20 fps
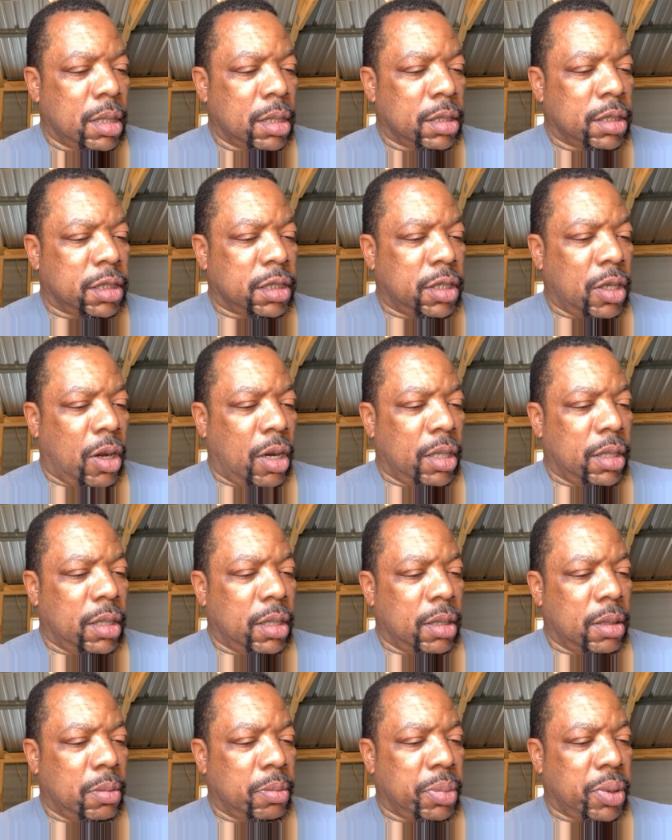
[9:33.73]
start
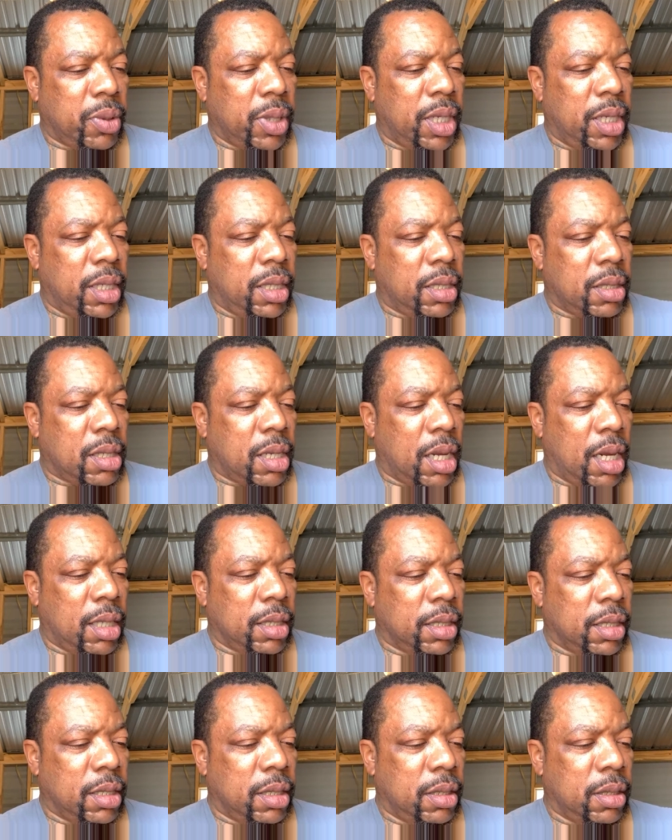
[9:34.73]
breed
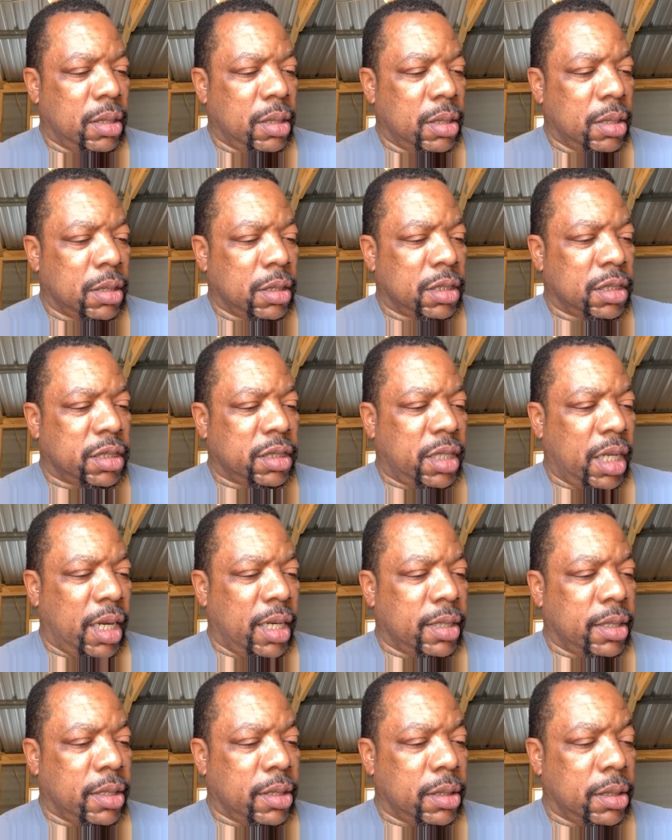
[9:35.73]
color
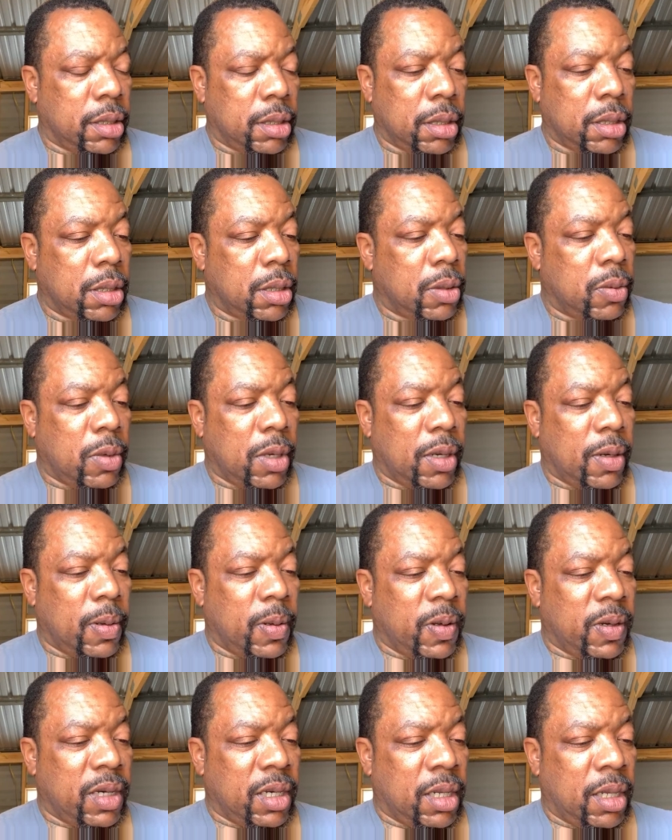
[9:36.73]
standard,
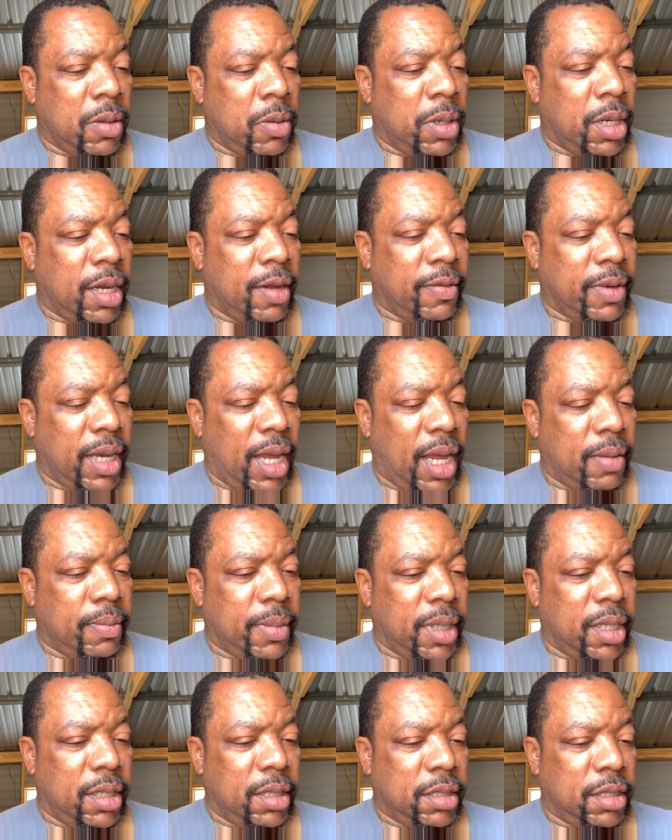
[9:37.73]
whatever that
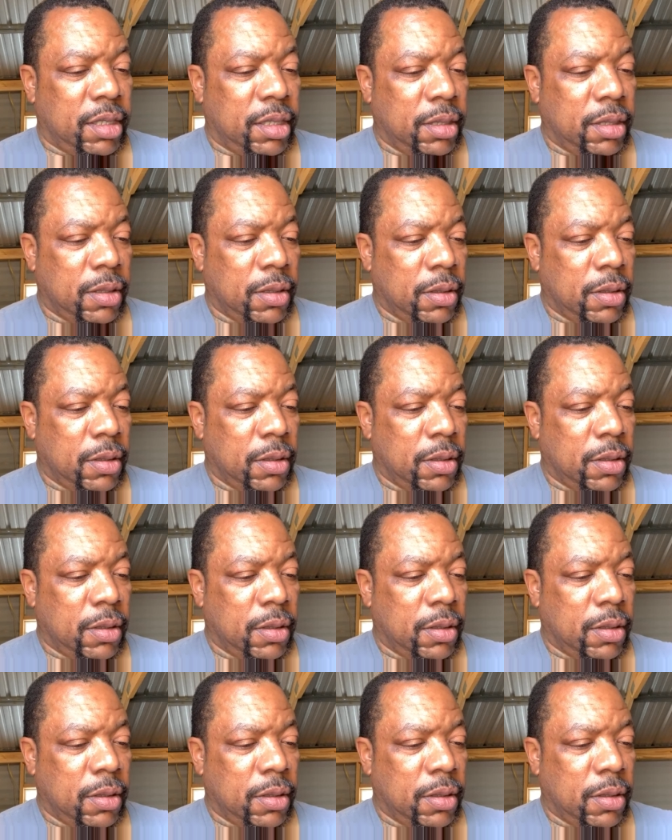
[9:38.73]
means.